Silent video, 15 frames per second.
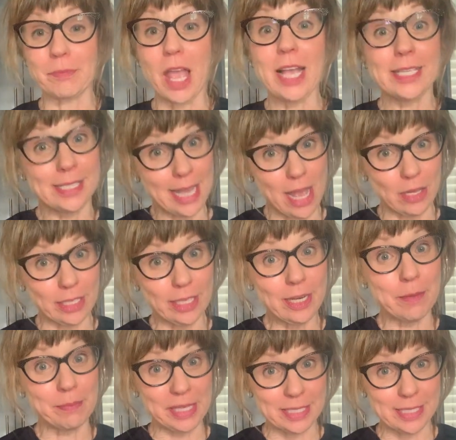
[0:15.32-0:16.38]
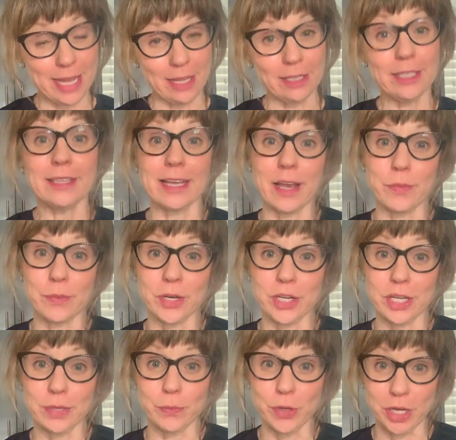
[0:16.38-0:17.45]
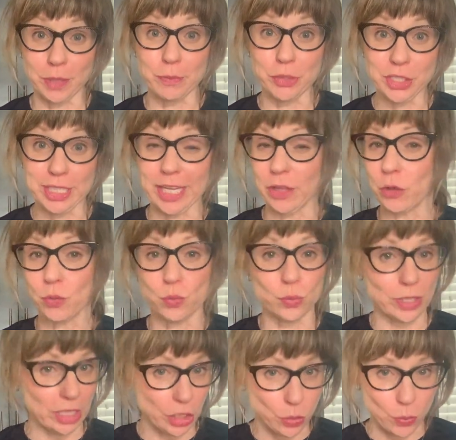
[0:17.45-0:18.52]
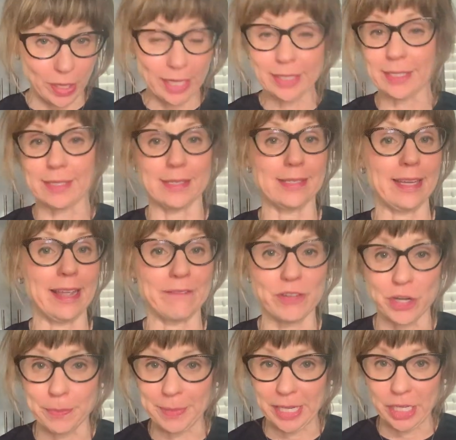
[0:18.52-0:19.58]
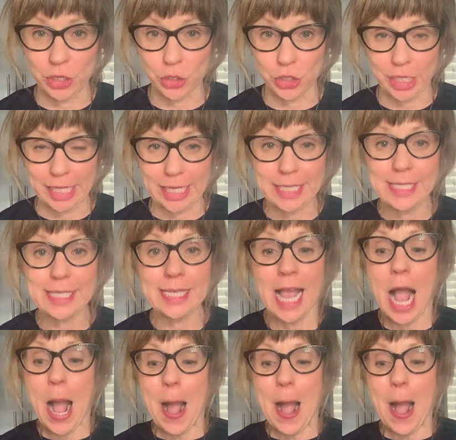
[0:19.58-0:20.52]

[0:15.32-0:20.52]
salad, a meat salad that we're going to put together really quick. Doesn't take very many ingredients,